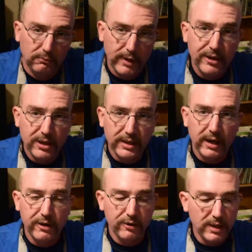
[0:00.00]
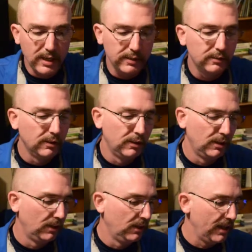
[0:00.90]
now you can carry your gun.
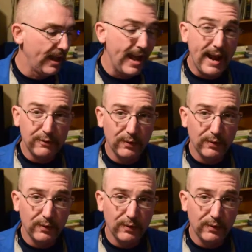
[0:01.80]
After